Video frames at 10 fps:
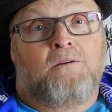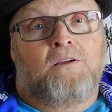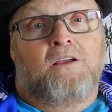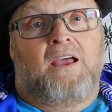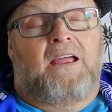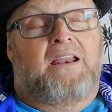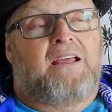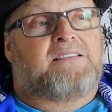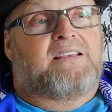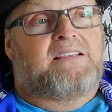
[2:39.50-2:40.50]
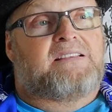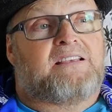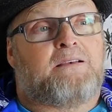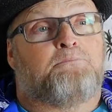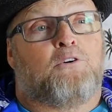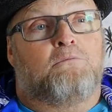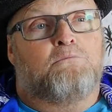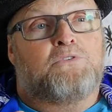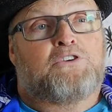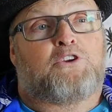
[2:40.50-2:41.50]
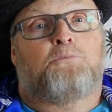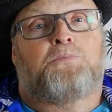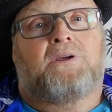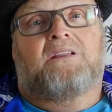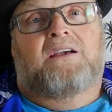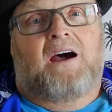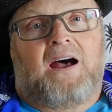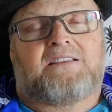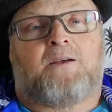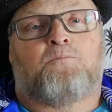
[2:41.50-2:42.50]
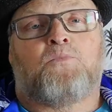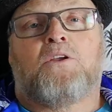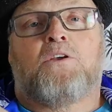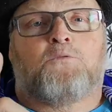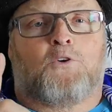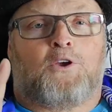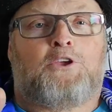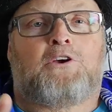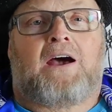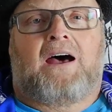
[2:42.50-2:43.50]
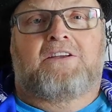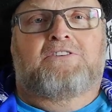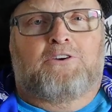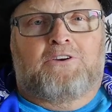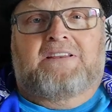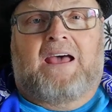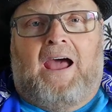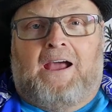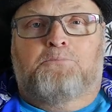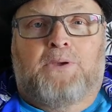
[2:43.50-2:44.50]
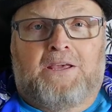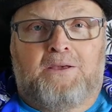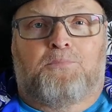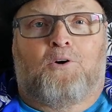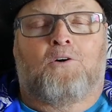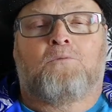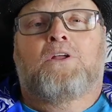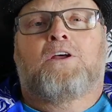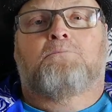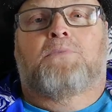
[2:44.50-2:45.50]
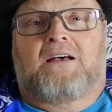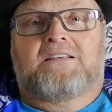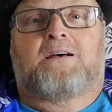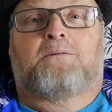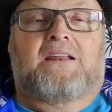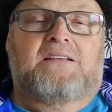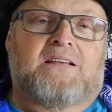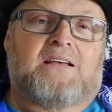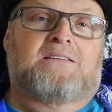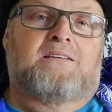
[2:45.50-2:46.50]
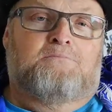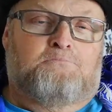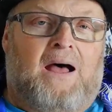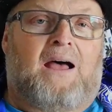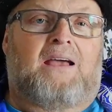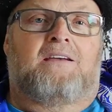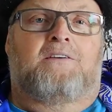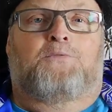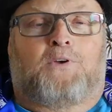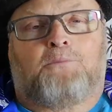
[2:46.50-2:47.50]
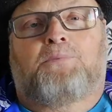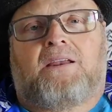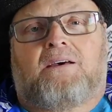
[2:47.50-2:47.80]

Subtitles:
And it's a simple, stupid concept for you guys to attack people because somebody says, my Filipina.